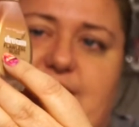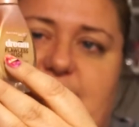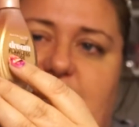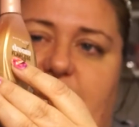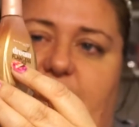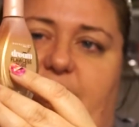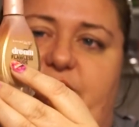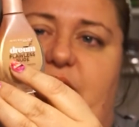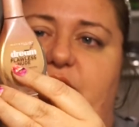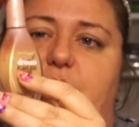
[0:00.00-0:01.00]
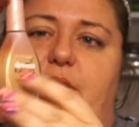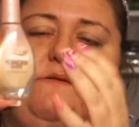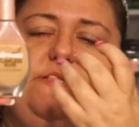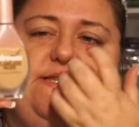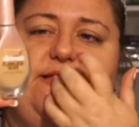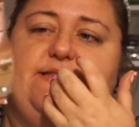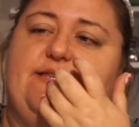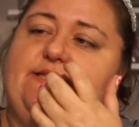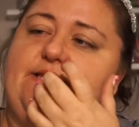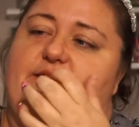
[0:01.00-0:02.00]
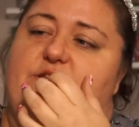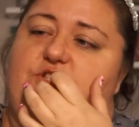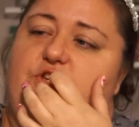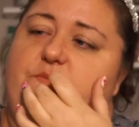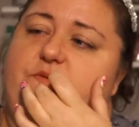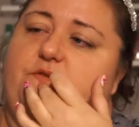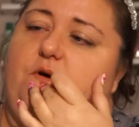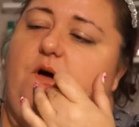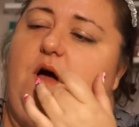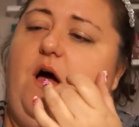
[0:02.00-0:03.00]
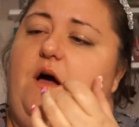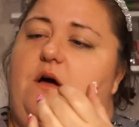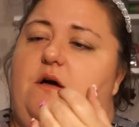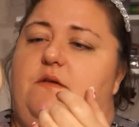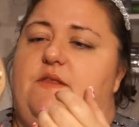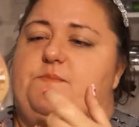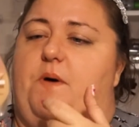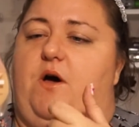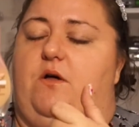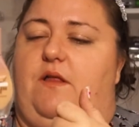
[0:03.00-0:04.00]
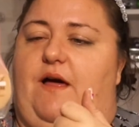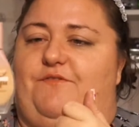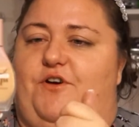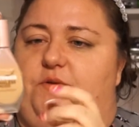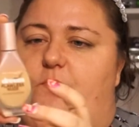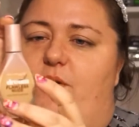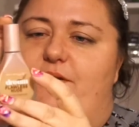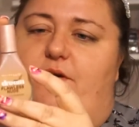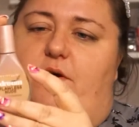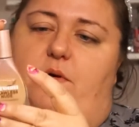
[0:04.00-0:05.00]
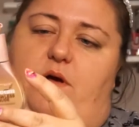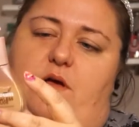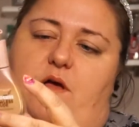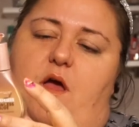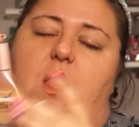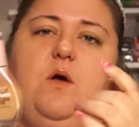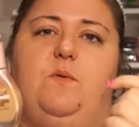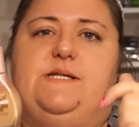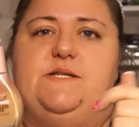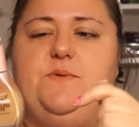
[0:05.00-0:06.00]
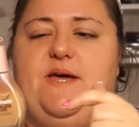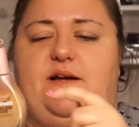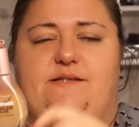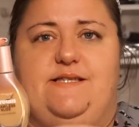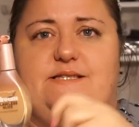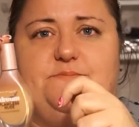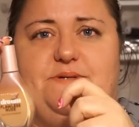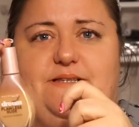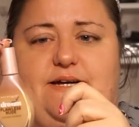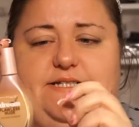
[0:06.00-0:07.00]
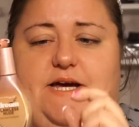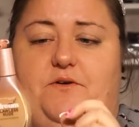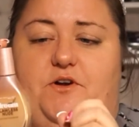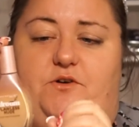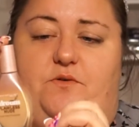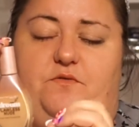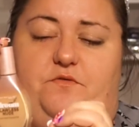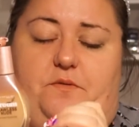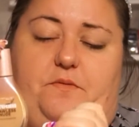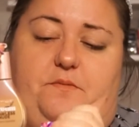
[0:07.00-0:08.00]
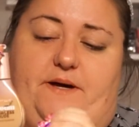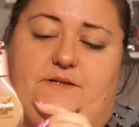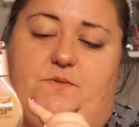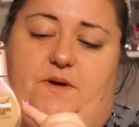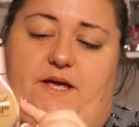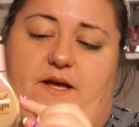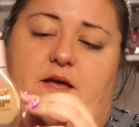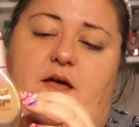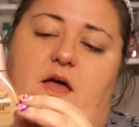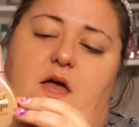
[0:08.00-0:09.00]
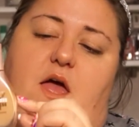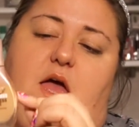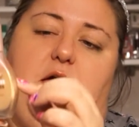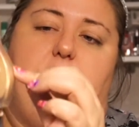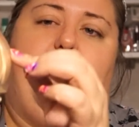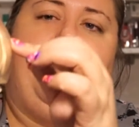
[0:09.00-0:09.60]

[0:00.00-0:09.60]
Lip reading: see it. I've never been able to see inside this tube before. This bottle, I've got a window, which is weird because this has been lying down all for the past week. I